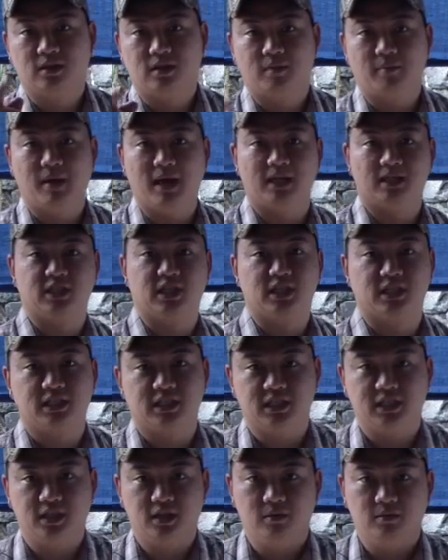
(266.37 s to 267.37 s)
BATJAC
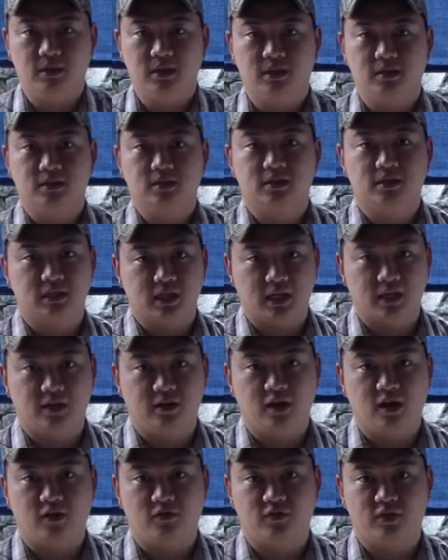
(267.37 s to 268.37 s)
J.W.
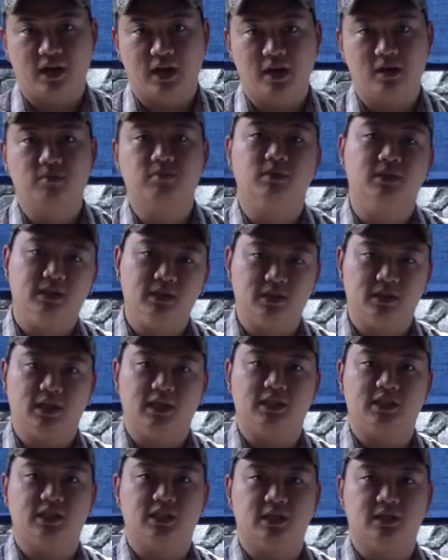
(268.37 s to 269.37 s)
signing off for now. Please
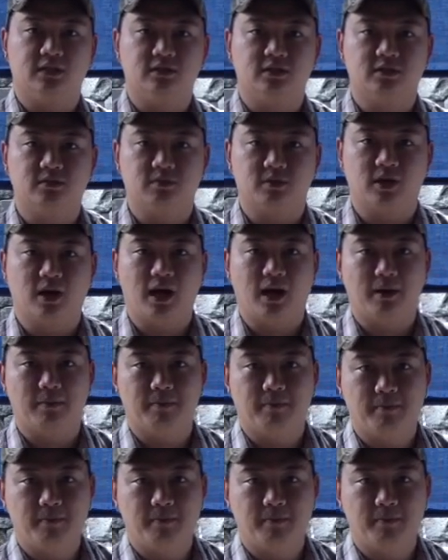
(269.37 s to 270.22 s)
like, share, and subscribe.